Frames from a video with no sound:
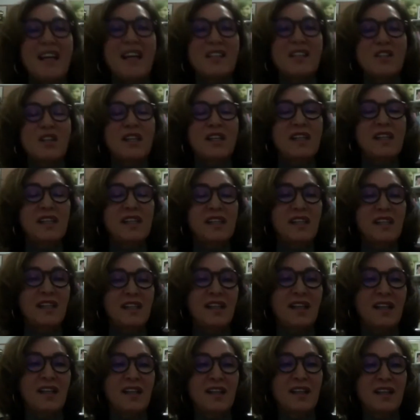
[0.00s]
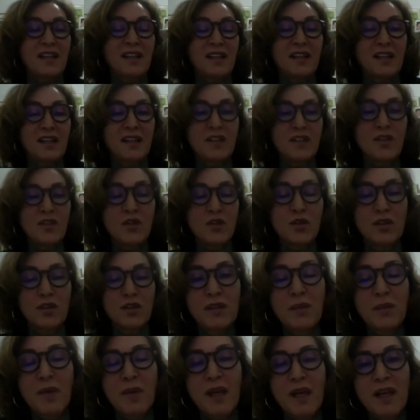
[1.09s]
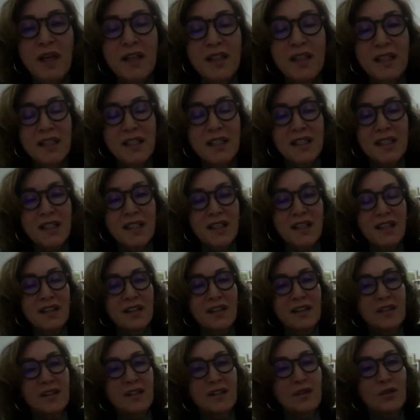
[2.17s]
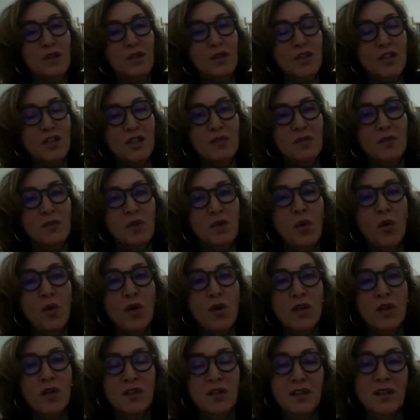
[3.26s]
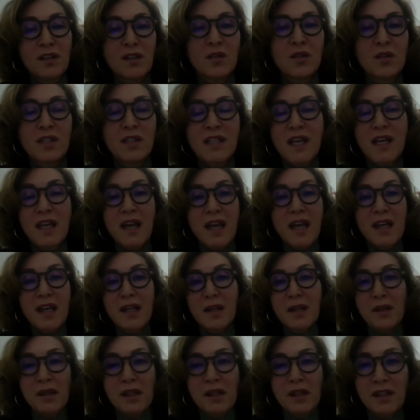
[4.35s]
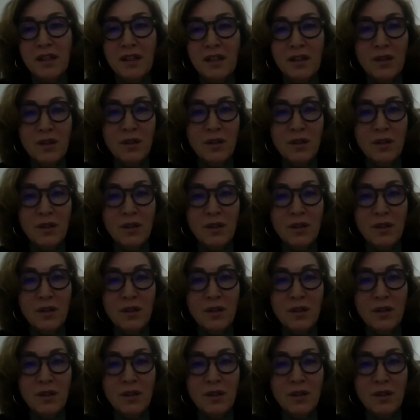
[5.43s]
actually, during Belani's regime, no one could say anything.